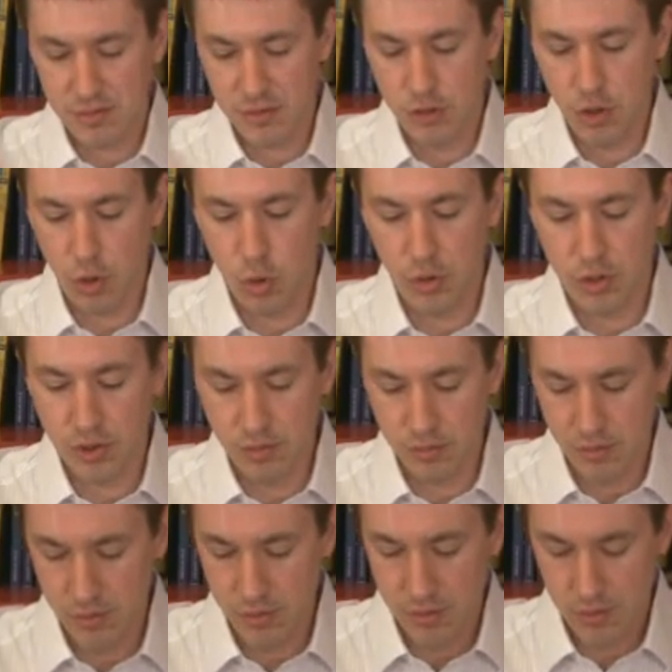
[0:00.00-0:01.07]
golden
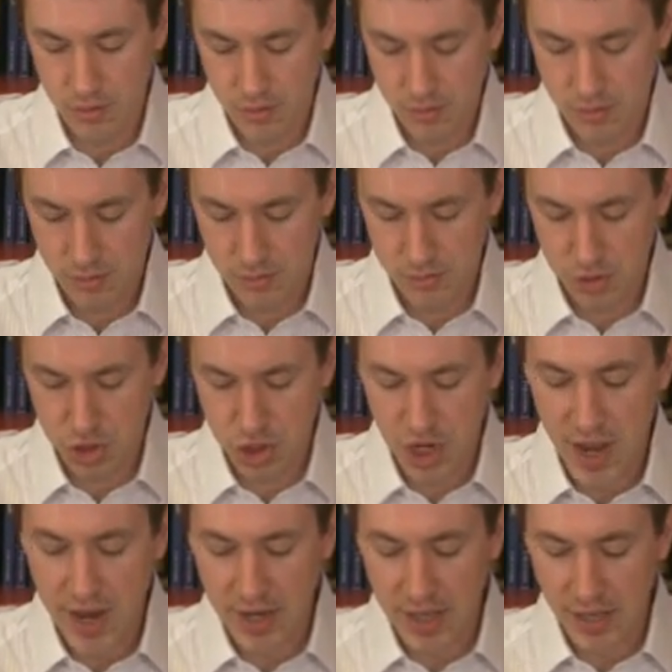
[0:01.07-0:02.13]

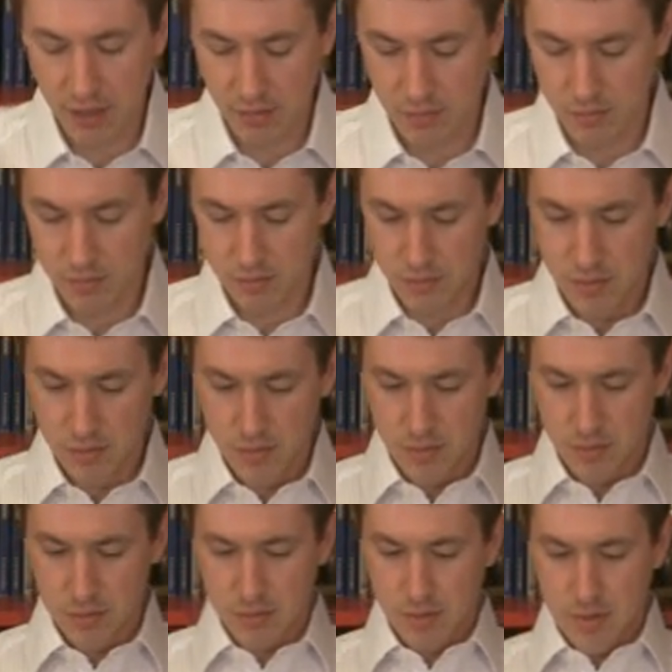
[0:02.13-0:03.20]
shining
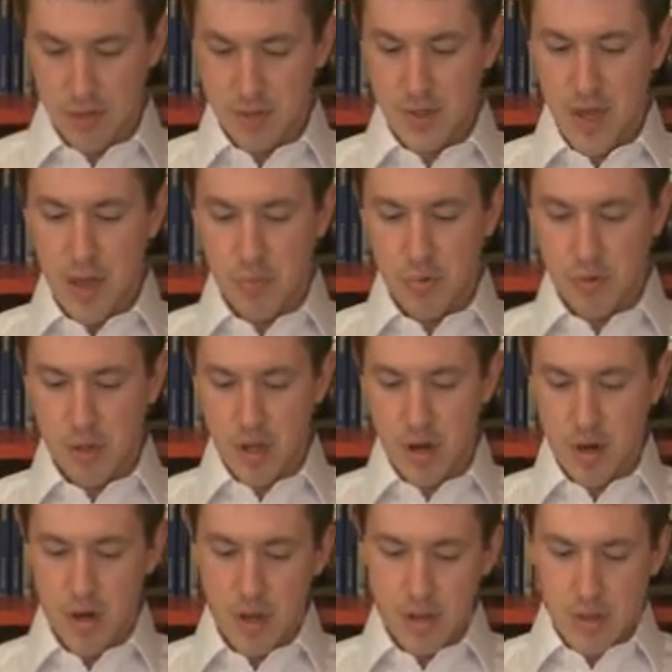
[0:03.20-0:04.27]
example
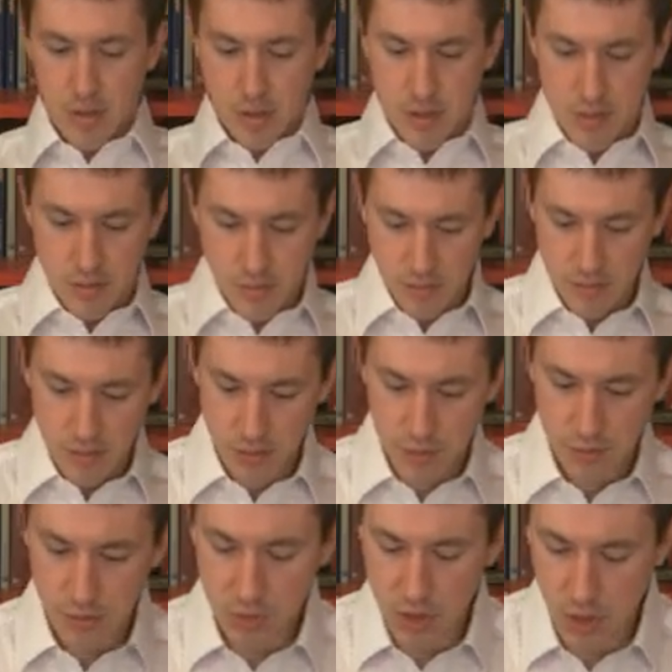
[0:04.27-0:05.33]
here.
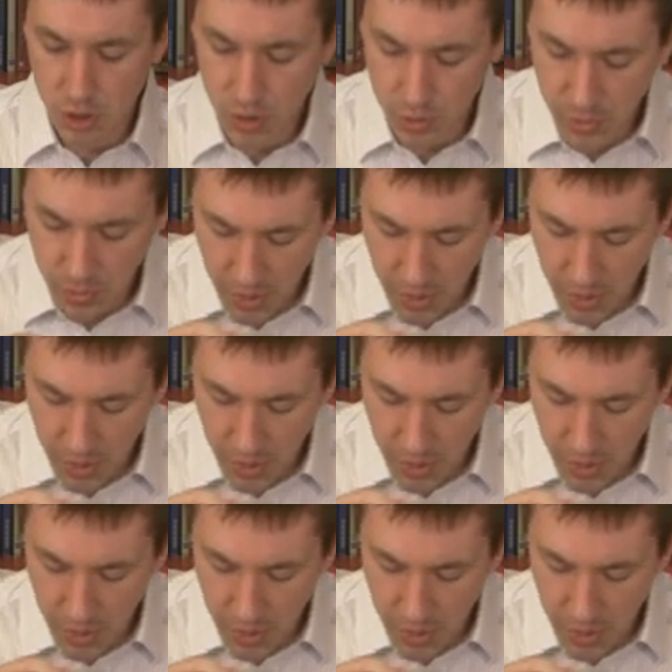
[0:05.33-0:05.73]
Also talk a little bit